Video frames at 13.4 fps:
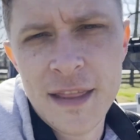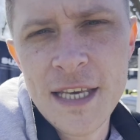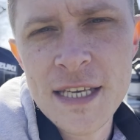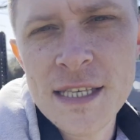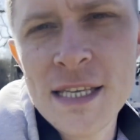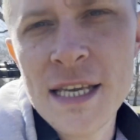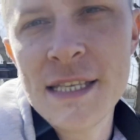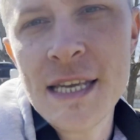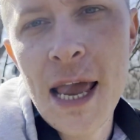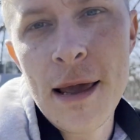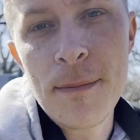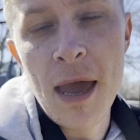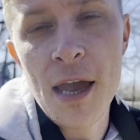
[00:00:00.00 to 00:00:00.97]
This is
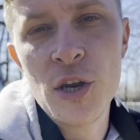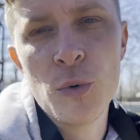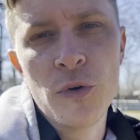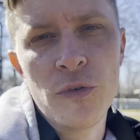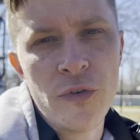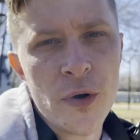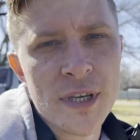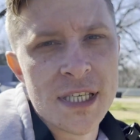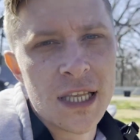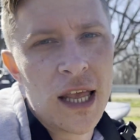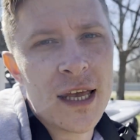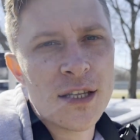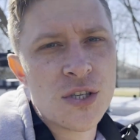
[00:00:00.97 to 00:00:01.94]
a manual focus
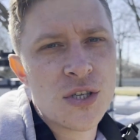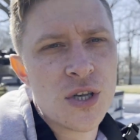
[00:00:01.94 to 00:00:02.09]
lens,